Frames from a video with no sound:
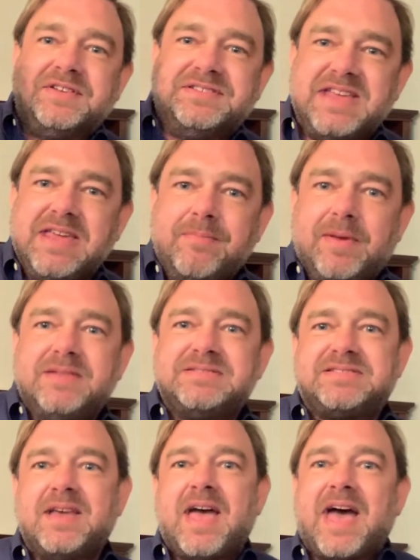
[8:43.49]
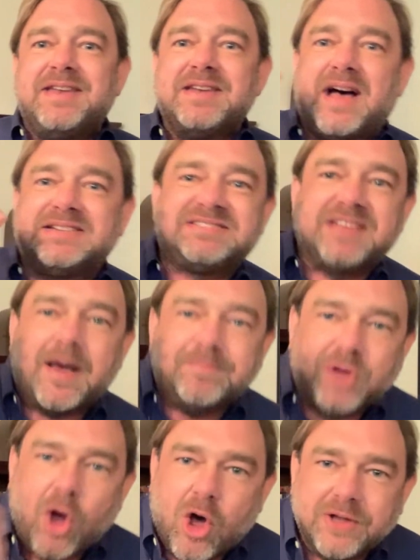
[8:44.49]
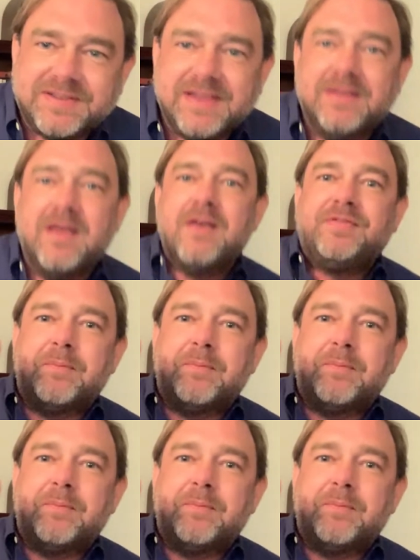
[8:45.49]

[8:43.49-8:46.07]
The demons had not stopped taunting.